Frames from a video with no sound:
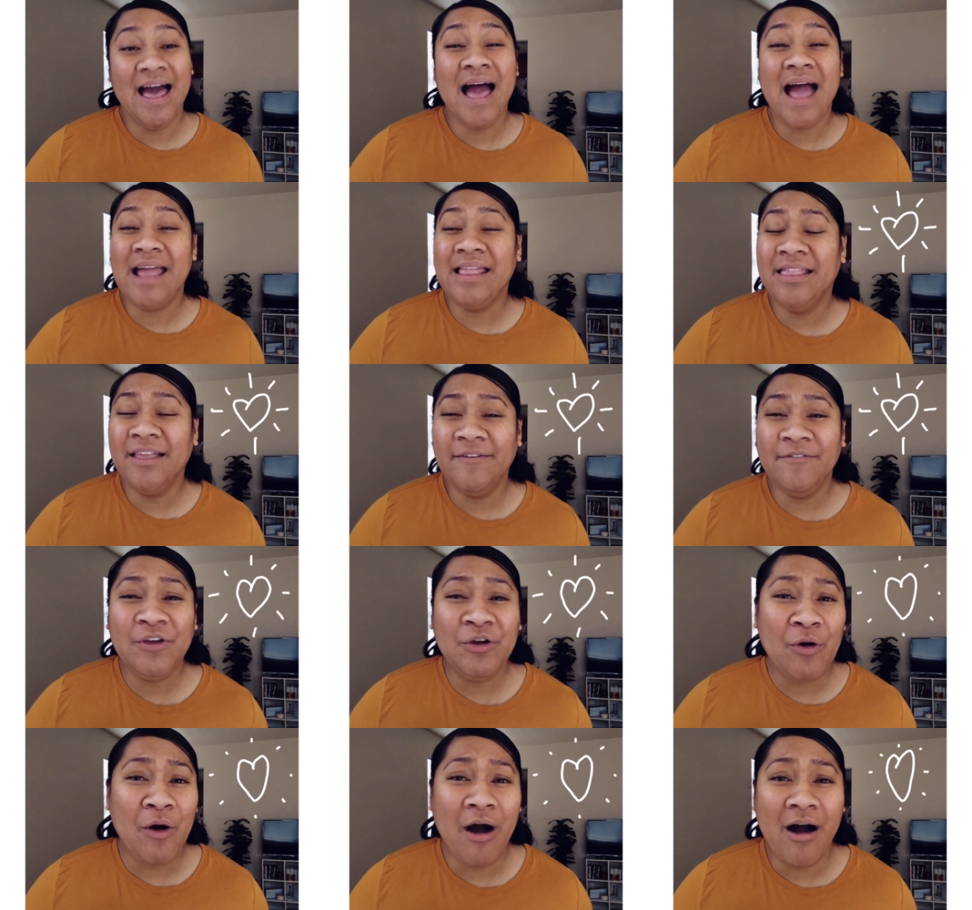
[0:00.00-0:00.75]
I love
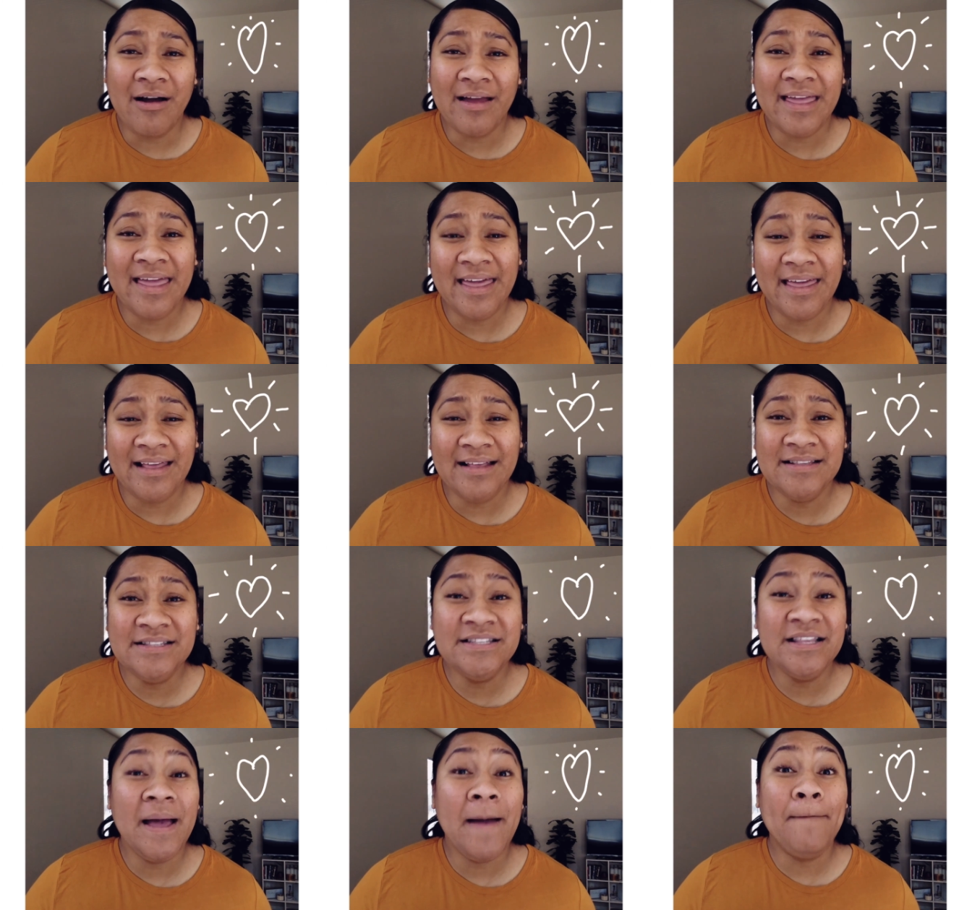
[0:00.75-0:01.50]
you all,
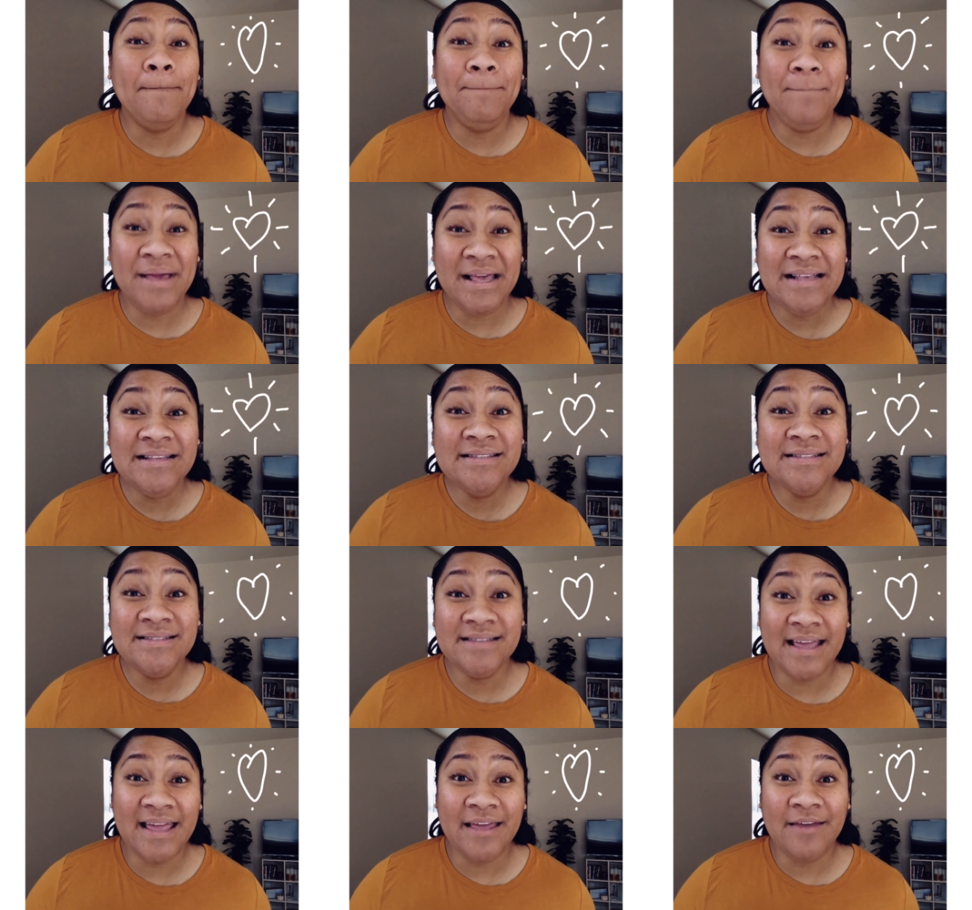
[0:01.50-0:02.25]
kids. Be
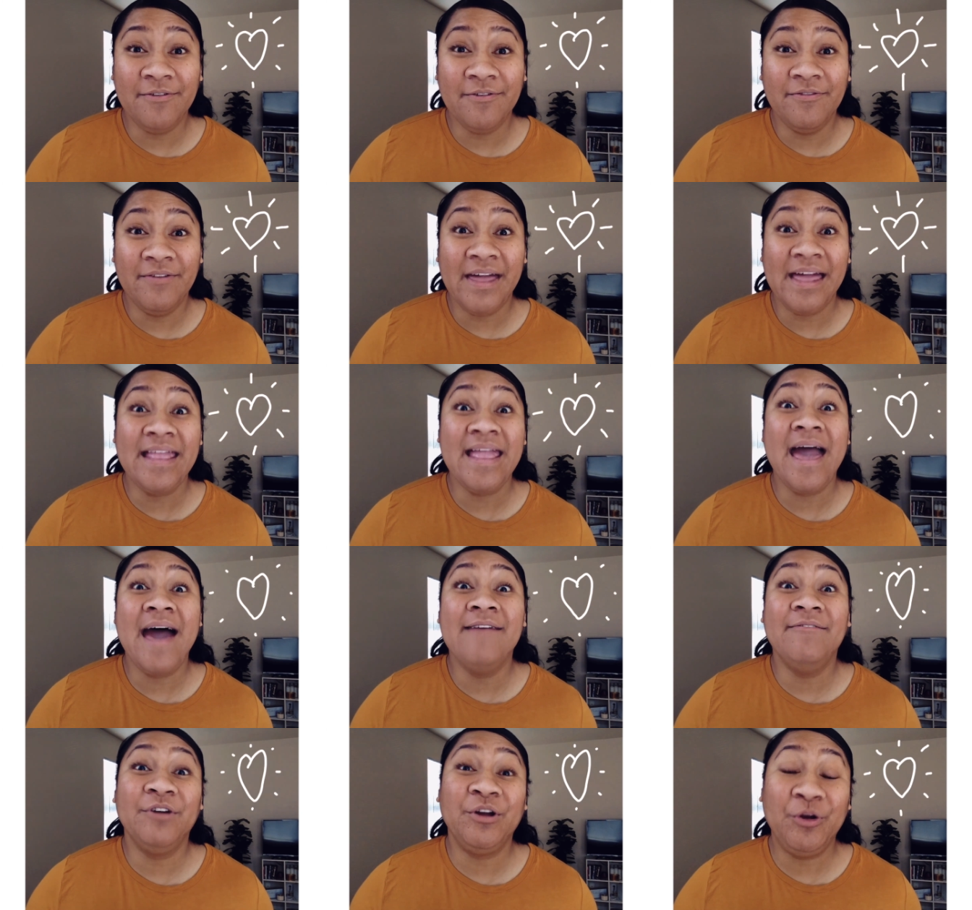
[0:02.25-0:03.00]
safe and
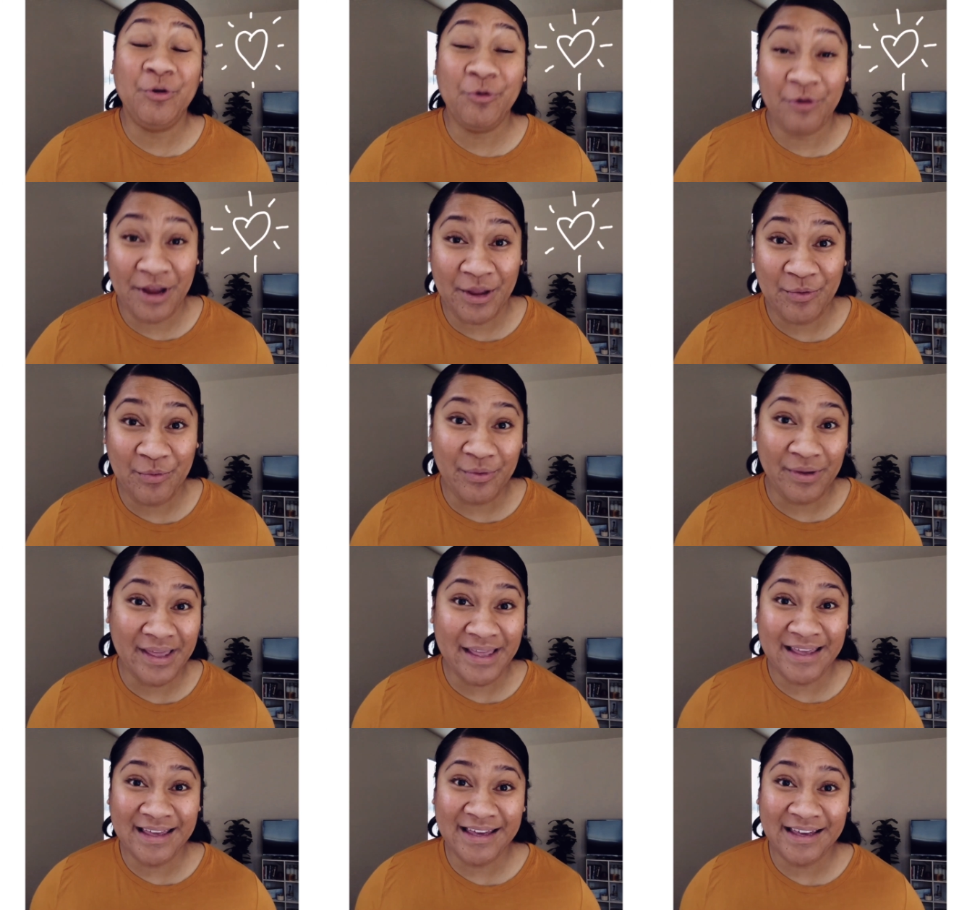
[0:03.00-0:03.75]
have a great
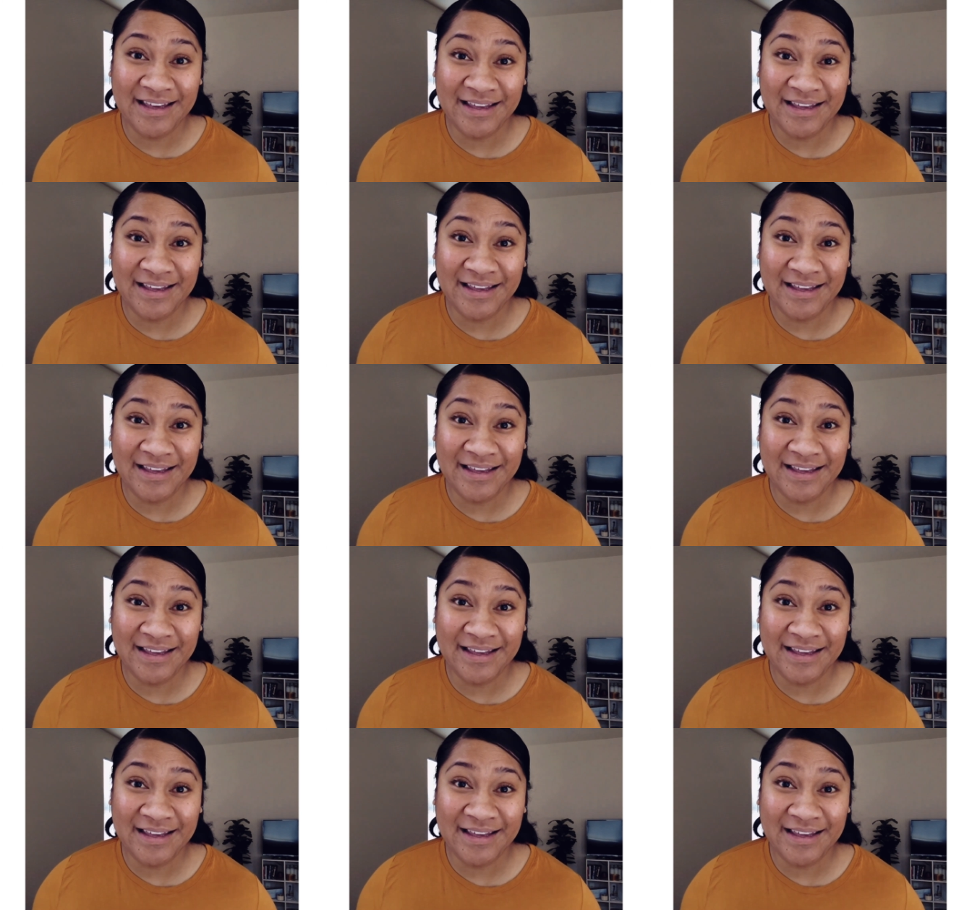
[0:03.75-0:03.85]
week.